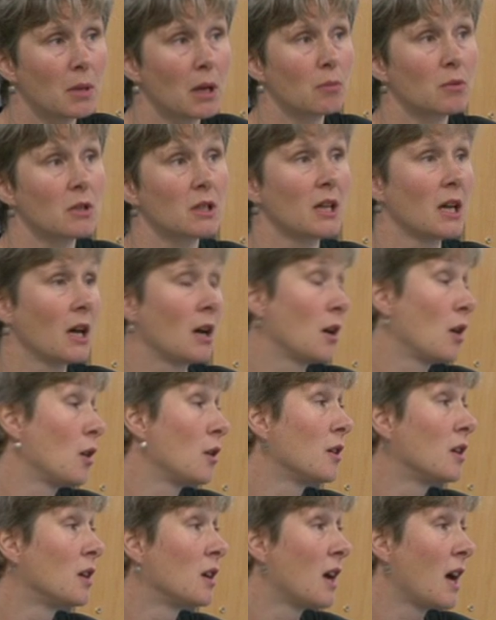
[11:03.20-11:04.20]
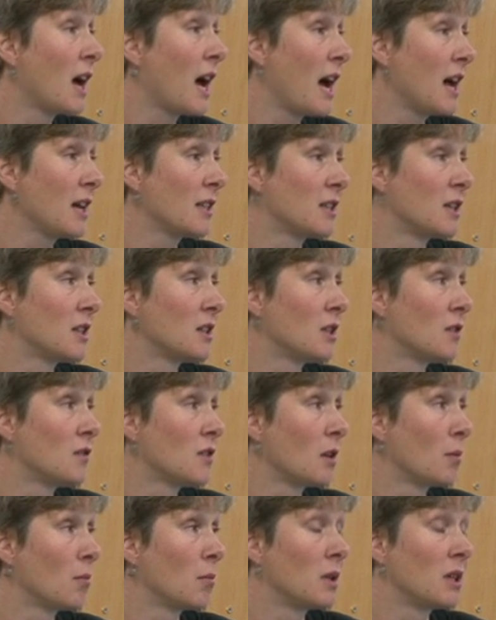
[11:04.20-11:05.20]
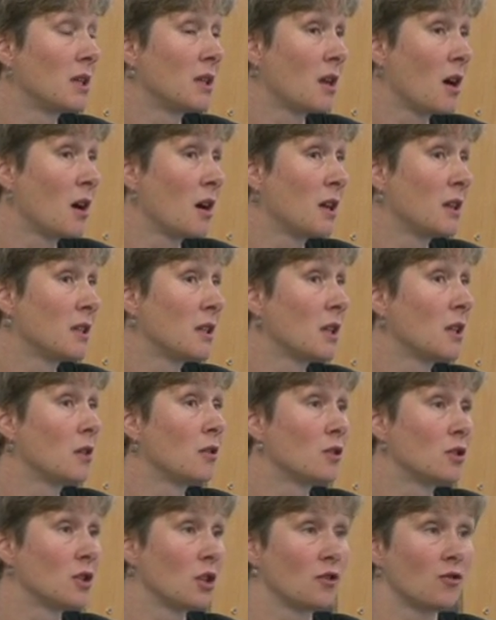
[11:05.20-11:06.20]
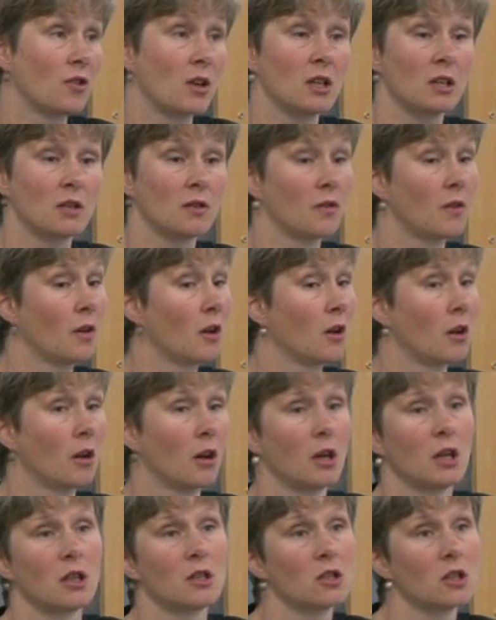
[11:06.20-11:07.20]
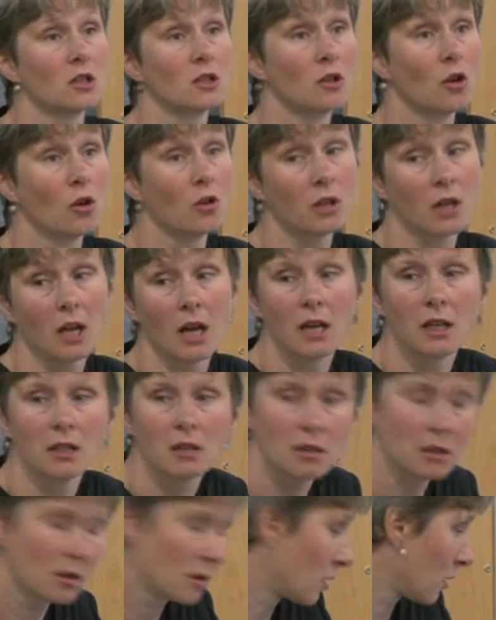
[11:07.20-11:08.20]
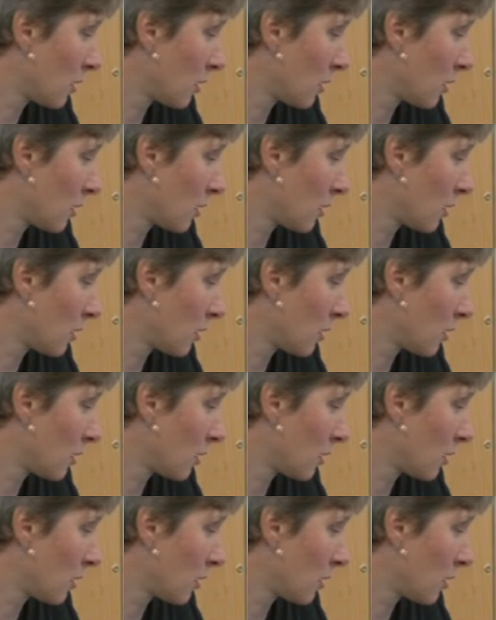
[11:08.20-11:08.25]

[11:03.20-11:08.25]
able to get assets if somebody dies, it'll just transfer, and it's just not the case.